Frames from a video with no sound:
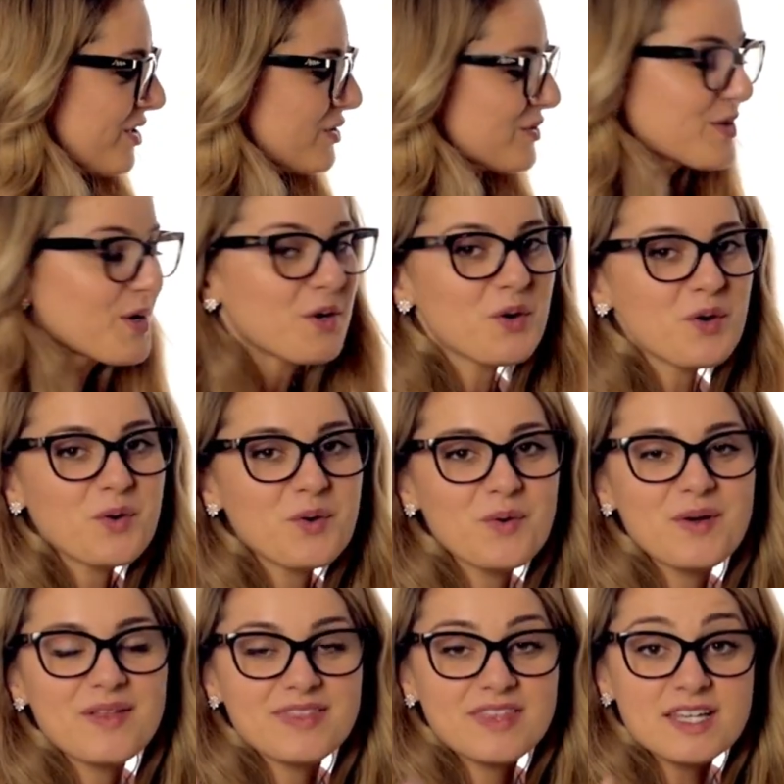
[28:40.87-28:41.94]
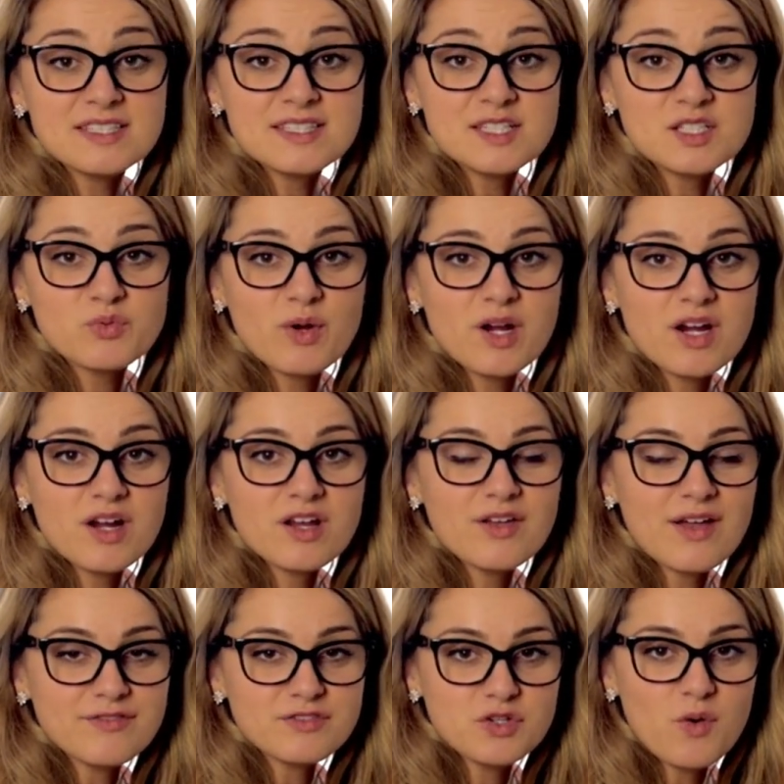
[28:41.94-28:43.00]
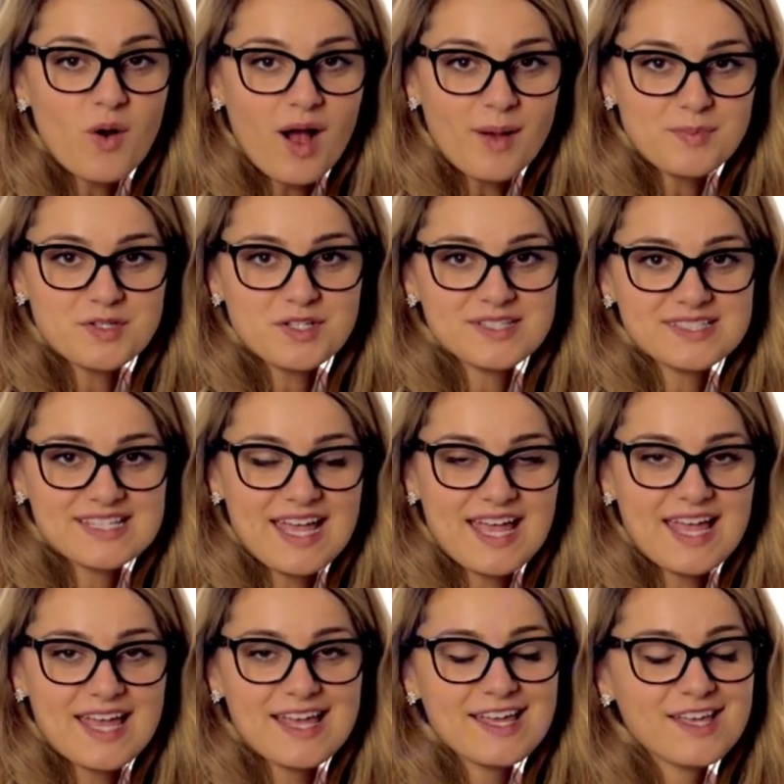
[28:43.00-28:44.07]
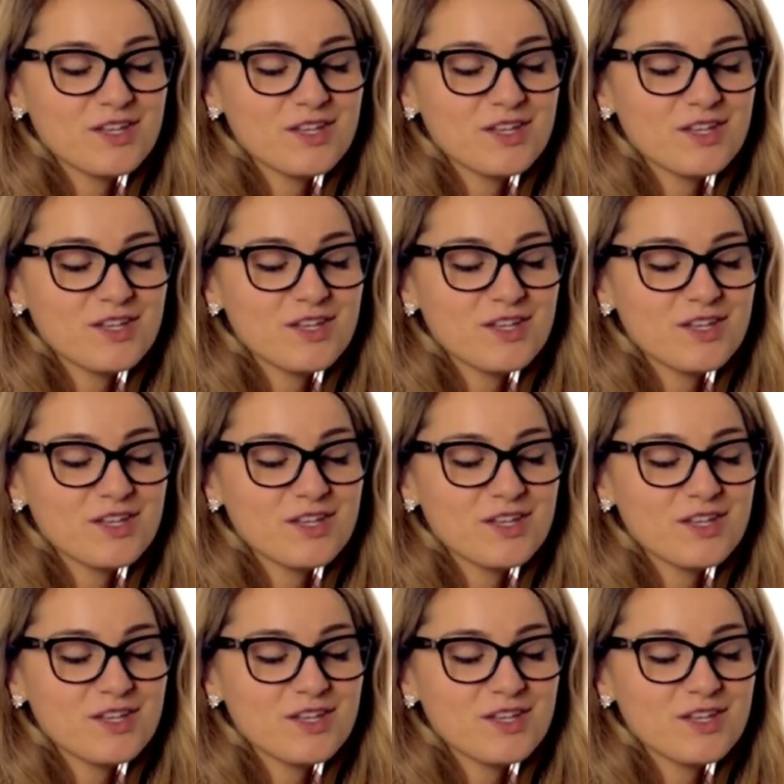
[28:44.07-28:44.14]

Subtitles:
So this is where you have two options, okay?